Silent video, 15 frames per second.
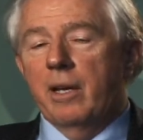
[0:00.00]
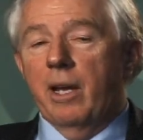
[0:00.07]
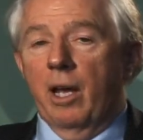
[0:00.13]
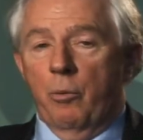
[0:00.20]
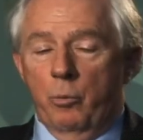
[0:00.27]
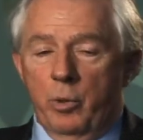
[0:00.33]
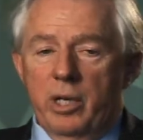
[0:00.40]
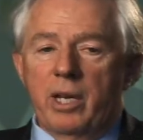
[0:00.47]

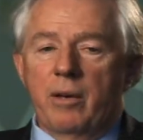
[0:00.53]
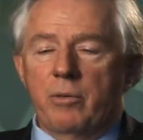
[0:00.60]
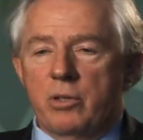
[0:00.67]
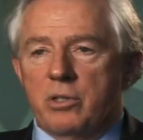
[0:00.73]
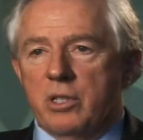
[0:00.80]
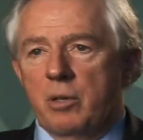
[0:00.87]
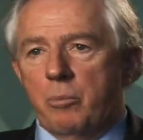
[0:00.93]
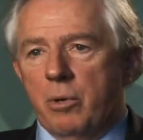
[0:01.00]
And we have the
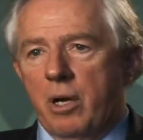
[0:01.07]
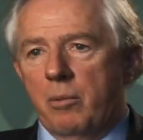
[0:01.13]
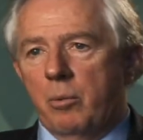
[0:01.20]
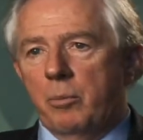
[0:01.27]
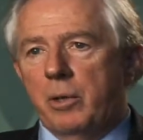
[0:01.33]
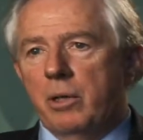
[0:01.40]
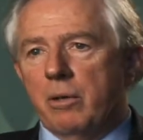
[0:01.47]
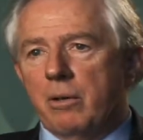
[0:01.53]
same
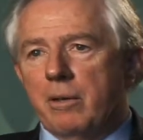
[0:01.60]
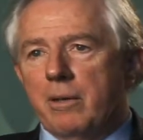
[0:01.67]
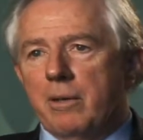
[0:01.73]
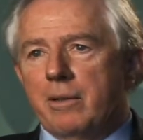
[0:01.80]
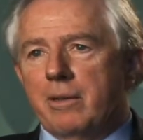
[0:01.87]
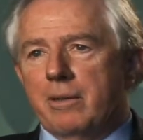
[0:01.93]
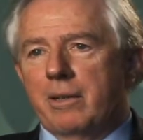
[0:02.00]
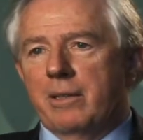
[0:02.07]
problem here,
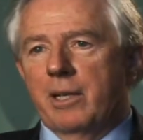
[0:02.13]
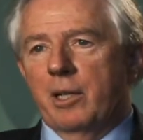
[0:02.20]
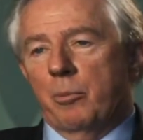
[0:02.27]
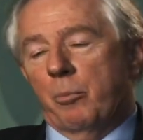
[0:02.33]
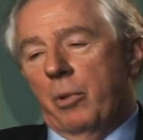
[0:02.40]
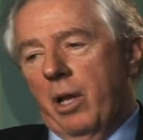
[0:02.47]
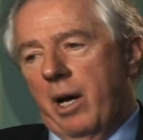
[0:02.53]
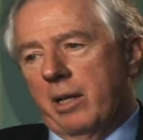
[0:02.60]
that they can
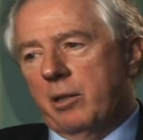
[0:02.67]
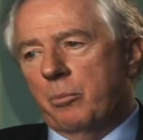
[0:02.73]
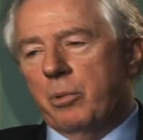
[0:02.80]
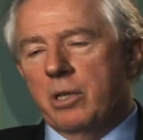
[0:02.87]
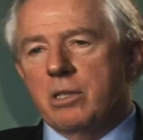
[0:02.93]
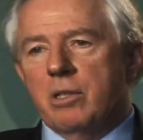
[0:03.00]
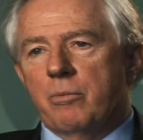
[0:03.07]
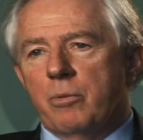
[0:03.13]
block the
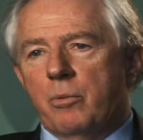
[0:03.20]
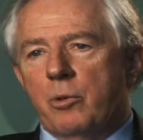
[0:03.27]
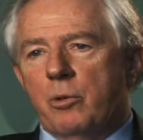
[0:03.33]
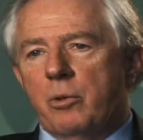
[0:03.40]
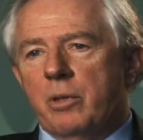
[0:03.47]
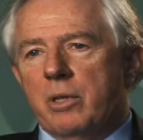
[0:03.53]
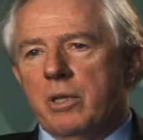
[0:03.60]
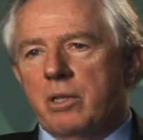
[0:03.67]
president from
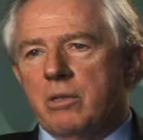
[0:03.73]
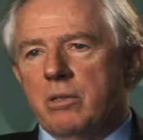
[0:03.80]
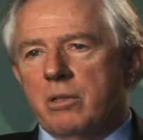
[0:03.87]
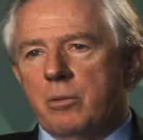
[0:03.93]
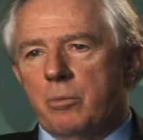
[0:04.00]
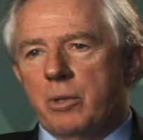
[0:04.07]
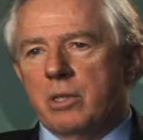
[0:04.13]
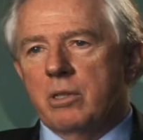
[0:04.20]
doing things that
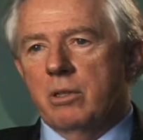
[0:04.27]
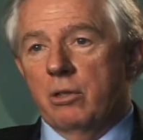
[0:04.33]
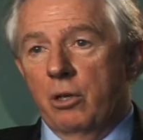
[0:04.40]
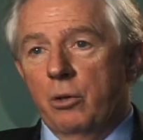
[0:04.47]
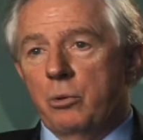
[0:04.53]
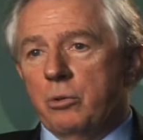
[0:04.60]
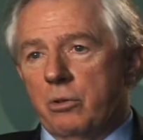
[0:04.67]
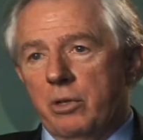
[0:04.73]
the president
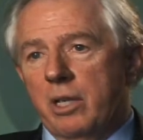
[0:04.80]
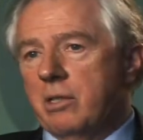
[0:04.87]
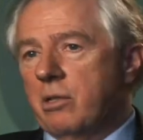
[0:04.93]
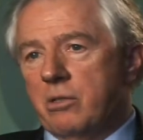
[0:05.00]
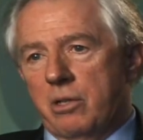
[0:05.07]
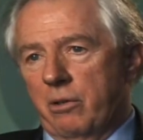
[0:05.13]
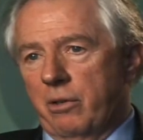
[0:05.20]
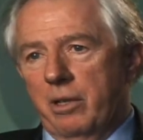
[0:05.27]
knows are
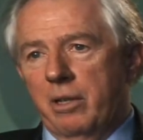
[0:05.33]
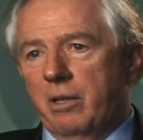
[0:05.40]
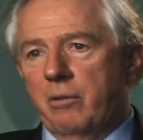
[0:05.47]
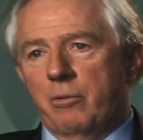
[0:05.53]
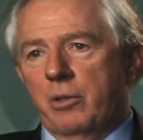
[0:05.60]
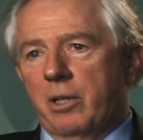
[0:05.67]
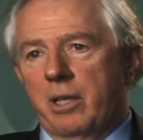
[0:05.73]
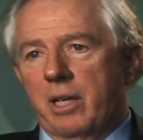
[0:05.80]
necessary
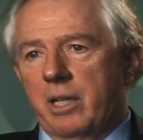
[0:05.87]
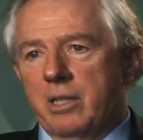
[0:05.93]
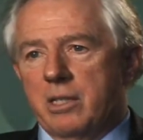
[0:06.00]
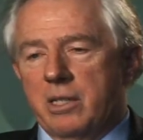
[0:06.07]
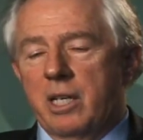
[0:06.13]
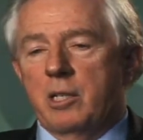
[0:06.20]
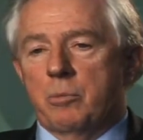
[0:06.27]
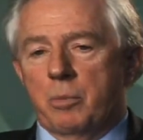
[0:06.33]
for the United
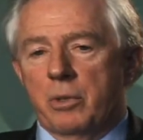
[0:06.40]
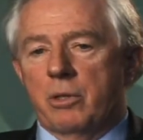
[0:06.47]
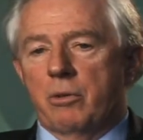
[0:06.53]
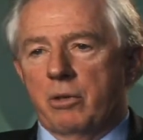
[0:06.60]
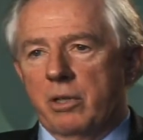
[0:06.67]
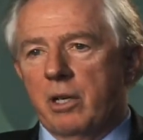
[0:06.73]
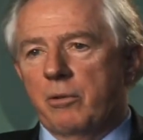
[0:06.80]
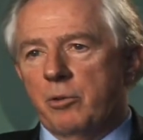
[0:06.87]
States, but
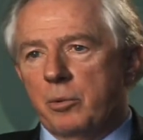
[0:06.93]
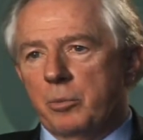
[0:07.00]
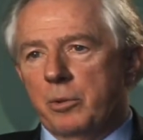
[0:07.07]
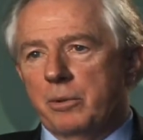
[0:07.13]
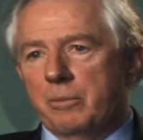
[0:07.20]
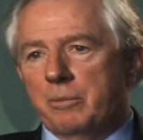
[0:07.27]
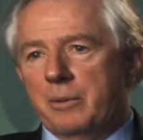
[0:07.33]
they're uncomfortable.